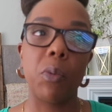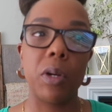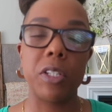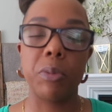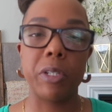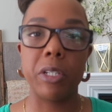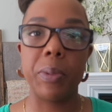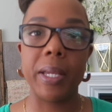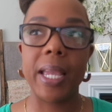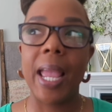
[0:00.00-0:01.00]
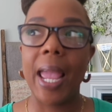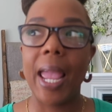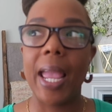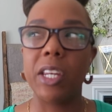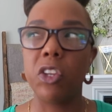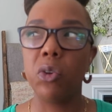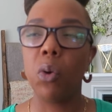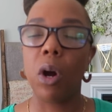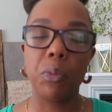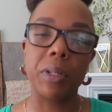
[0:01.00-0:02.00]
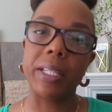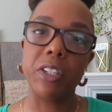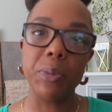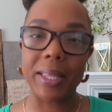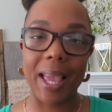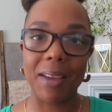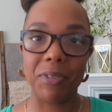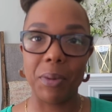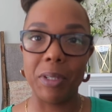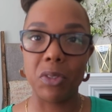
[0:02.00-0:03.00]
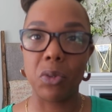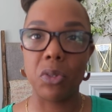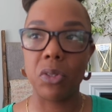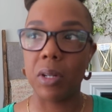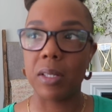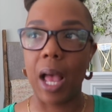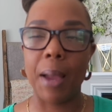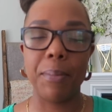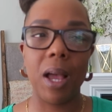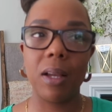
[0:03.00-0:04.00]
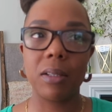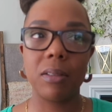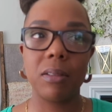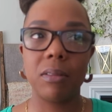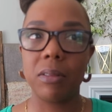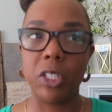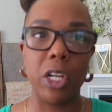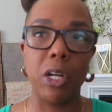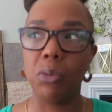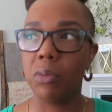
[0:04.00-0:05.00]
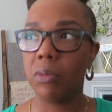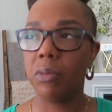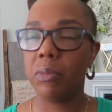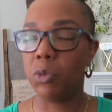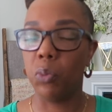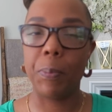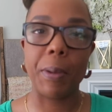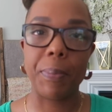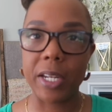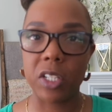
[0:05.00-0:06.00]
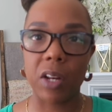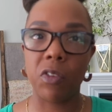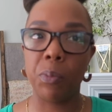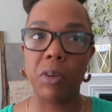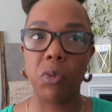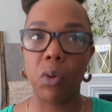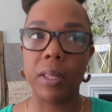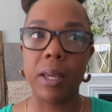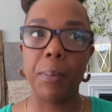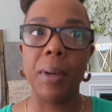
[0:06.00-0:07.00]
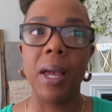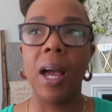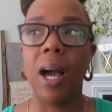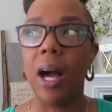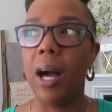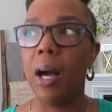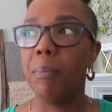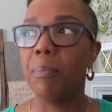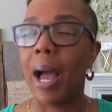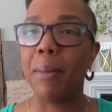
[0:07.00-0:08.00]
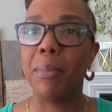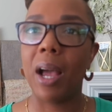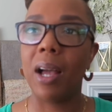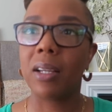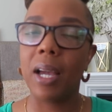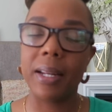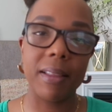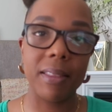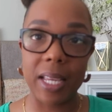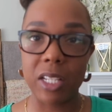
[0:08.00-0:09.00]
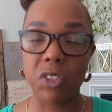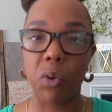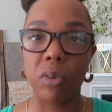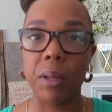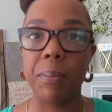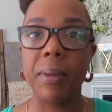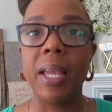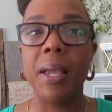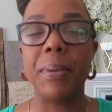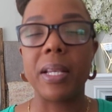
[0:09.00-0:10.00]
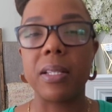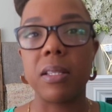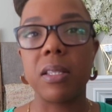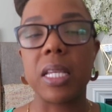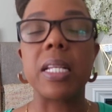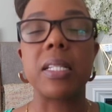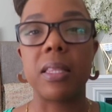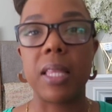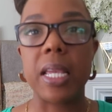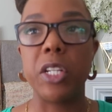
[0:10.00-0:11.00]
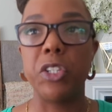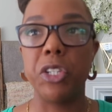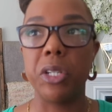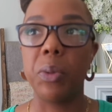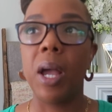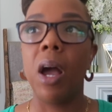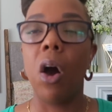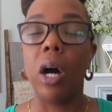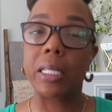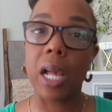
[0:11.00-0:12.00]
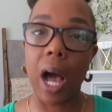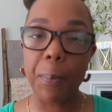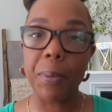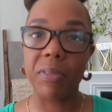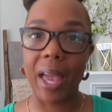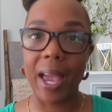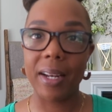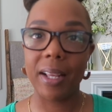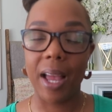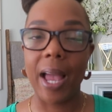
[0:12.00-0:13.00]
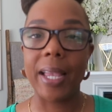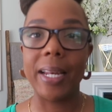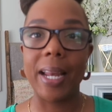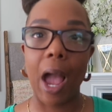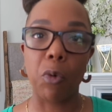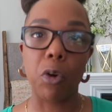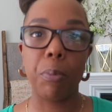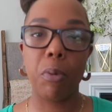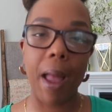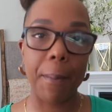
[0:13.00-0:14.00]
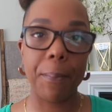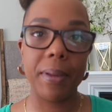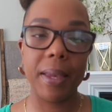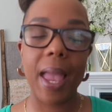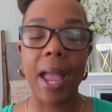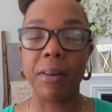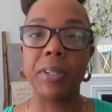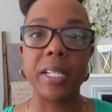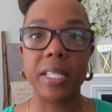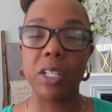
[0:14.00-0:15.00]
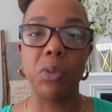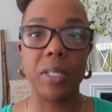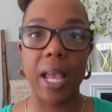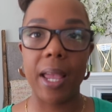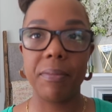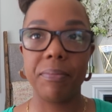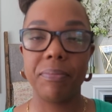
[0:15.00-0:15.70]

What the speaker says: it was you were doing, and you aren't really doing that for middle school students. I'm not, you know, ripping pages out of a book for them. I'm not cutting things for them because it's things that they can do. On top of that, I get an hour prep every single day.